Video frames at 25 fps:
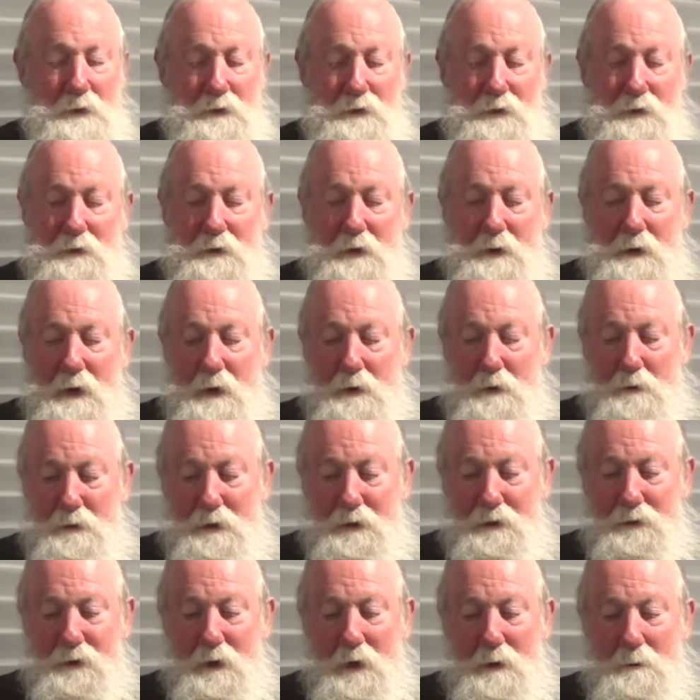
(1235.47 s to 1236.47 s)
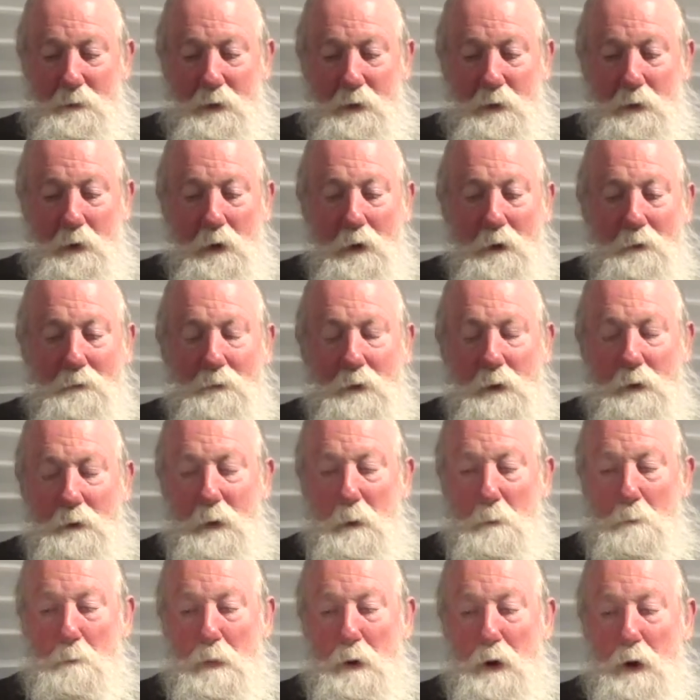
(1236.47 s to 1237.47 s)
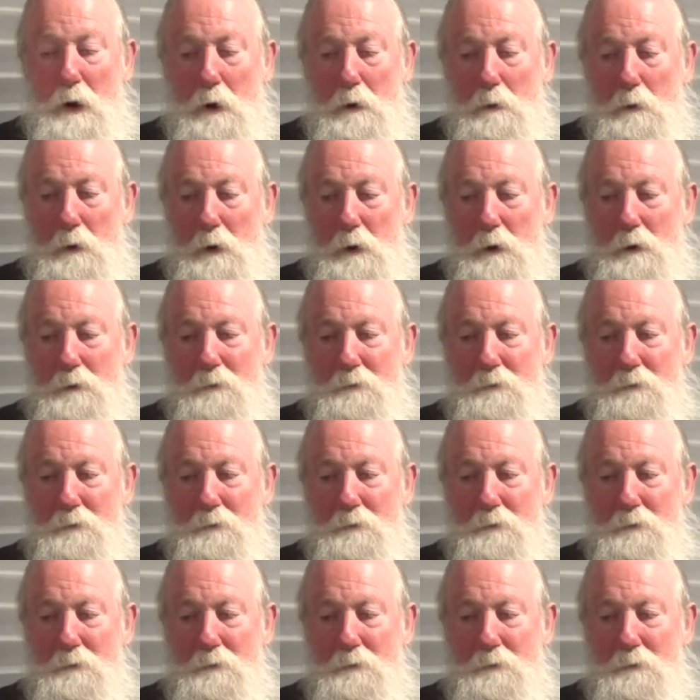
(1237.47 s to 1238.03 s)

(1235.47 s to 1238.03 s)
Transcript: is another example of the power of